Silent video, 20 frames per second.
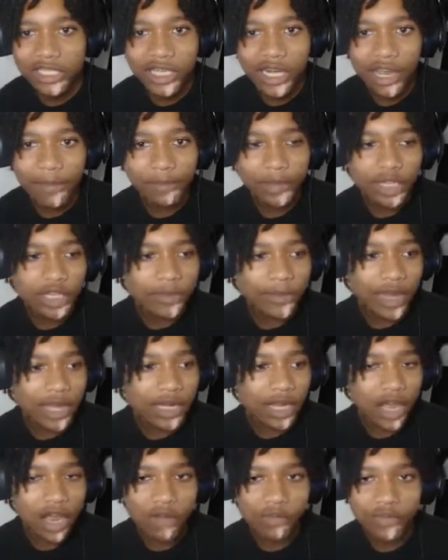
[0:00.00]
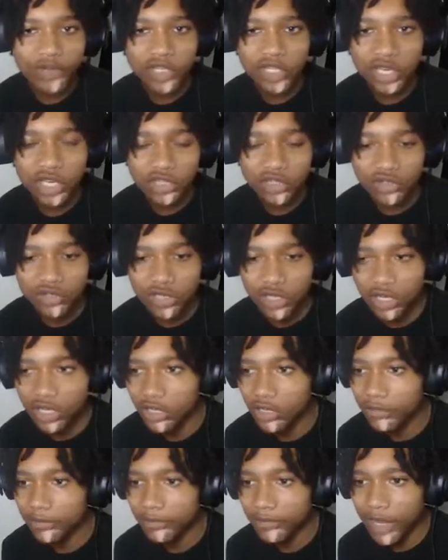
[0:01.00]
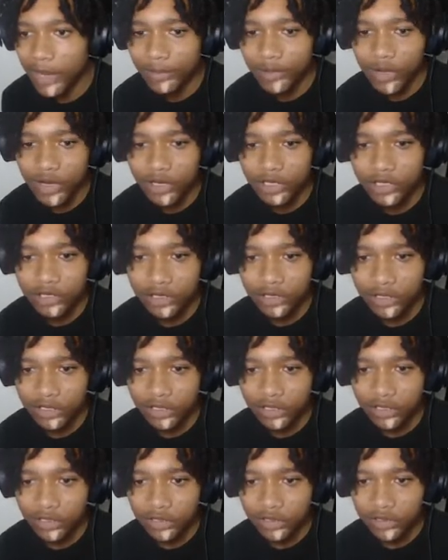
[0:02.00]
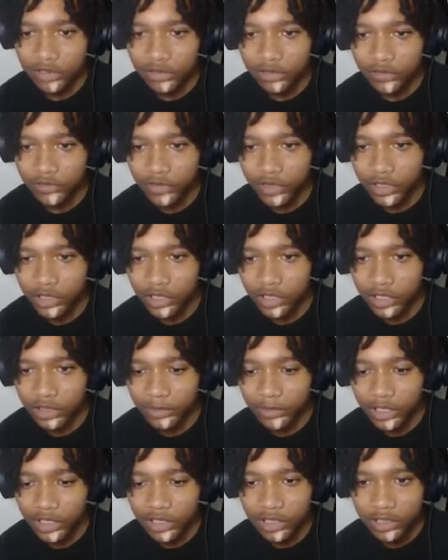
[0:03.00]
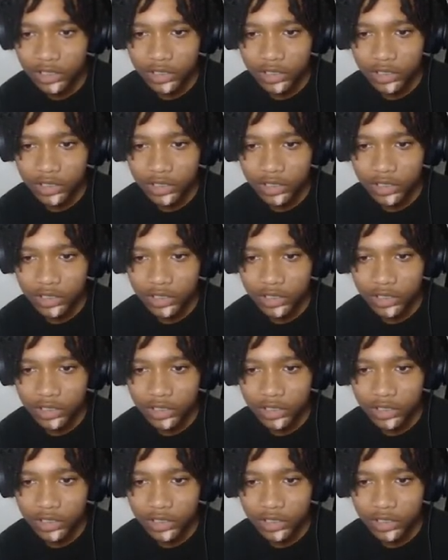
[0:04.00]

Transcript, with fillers: and I play you my dog. Appreciate you, uh, my part. Real nigga, bro.